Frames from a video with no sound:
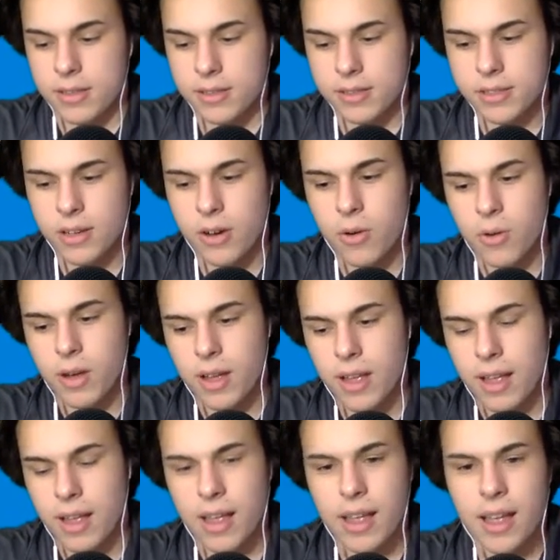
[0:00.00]
So,
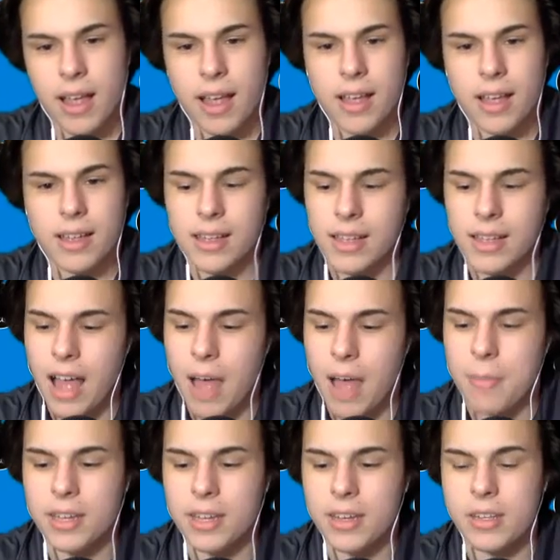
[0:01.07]

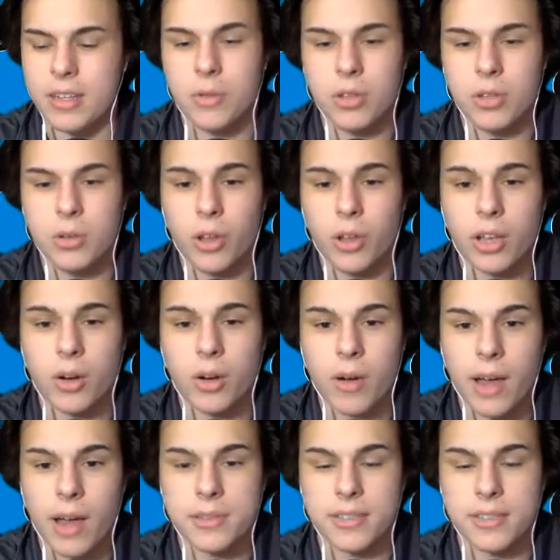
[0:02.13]
I mean, you look at
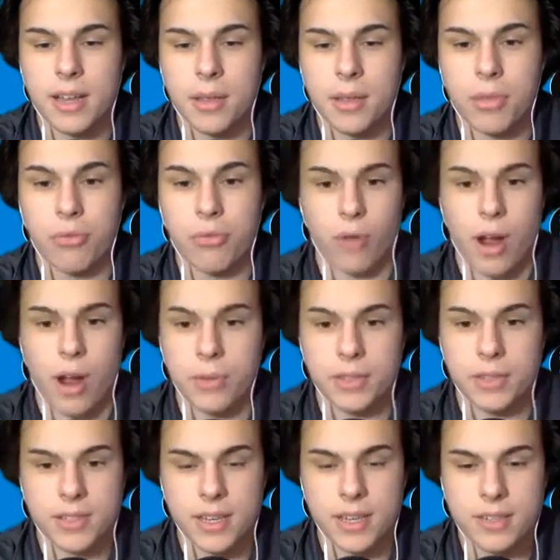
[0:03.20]
Ohio State throughout
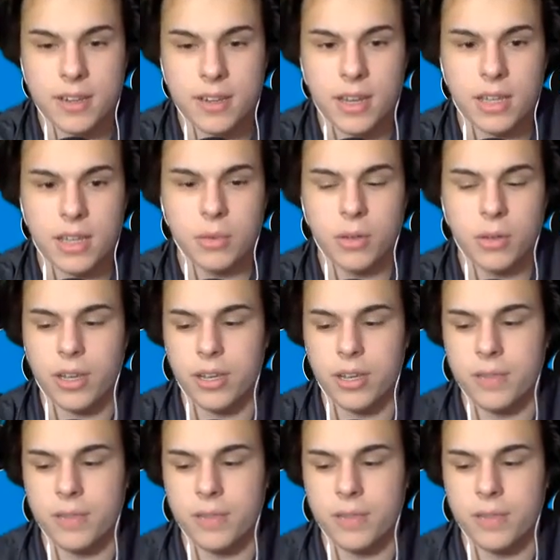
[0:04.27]
the season and you look at